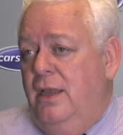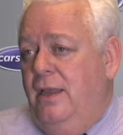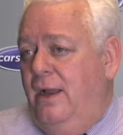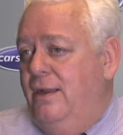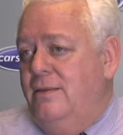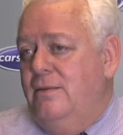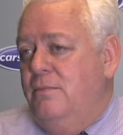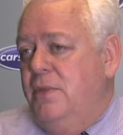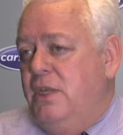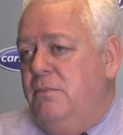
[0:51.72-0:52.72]
Uh,
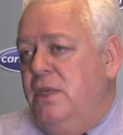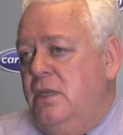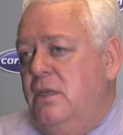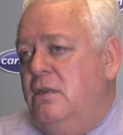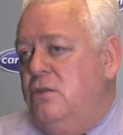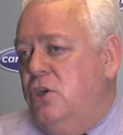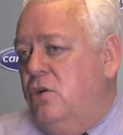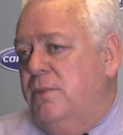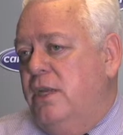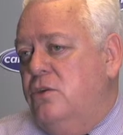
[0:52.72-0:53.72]
many, many
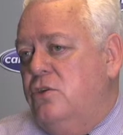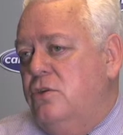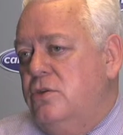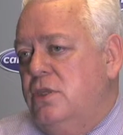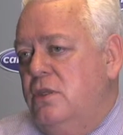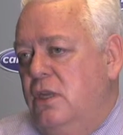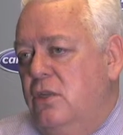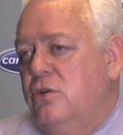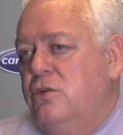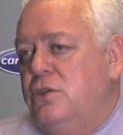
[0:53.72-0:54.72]
general managers and
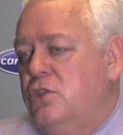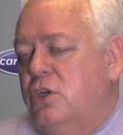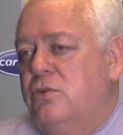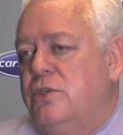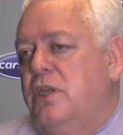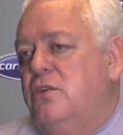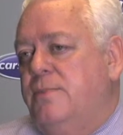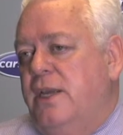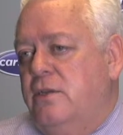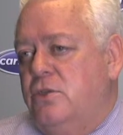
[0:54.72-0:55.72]
dealers and general
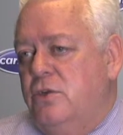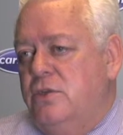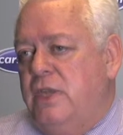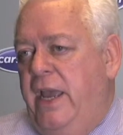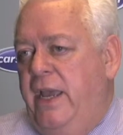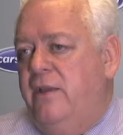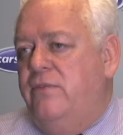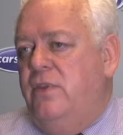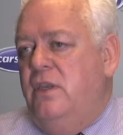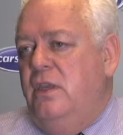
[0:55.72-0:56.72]
sales managers
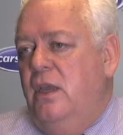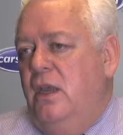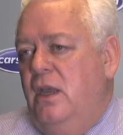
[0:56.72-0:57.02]
have the